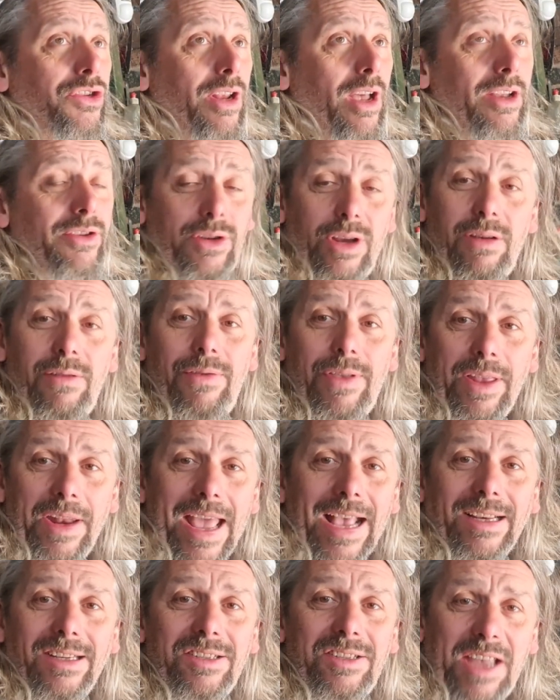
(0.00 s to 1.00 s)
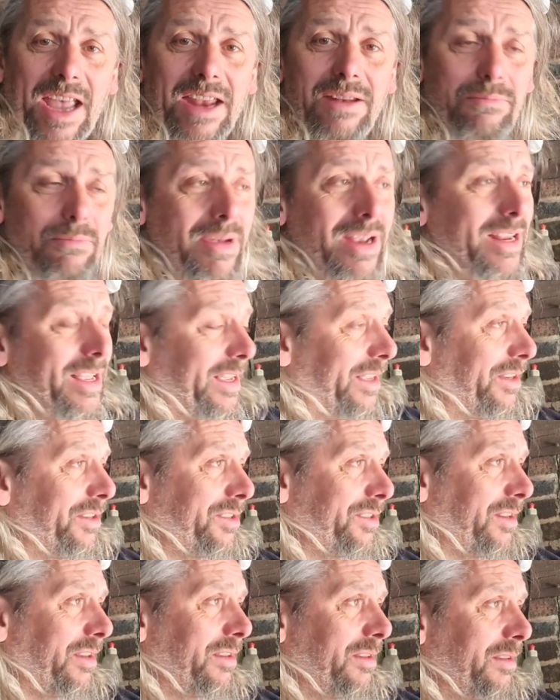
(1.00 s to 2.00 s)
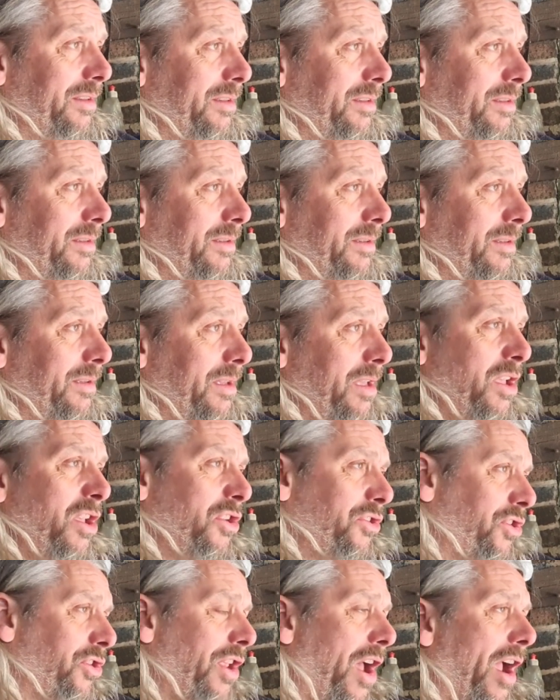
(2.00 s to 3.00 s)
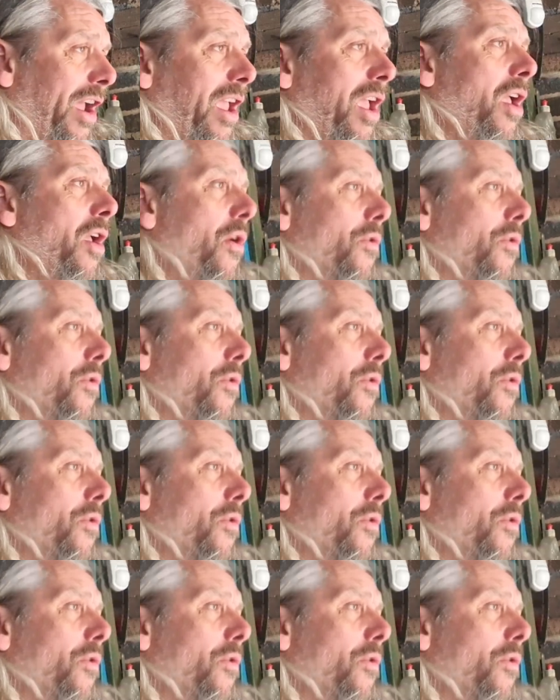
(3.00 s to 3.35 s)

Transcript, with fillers: should I do for the next 10 minutes? Should I